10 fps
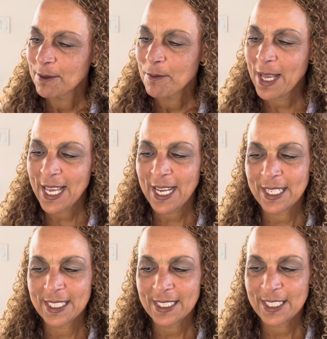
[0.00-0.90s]

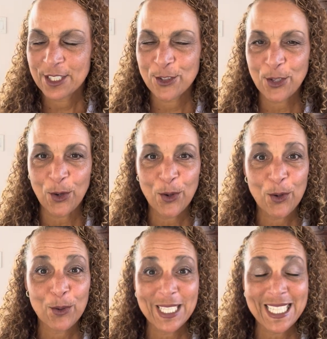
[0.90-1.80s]
man, it's
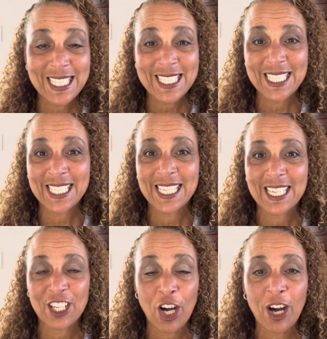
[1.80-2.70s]
so easy to
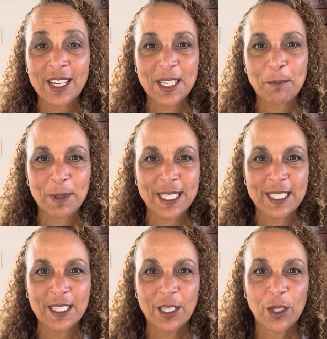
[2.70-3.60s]
get caught up in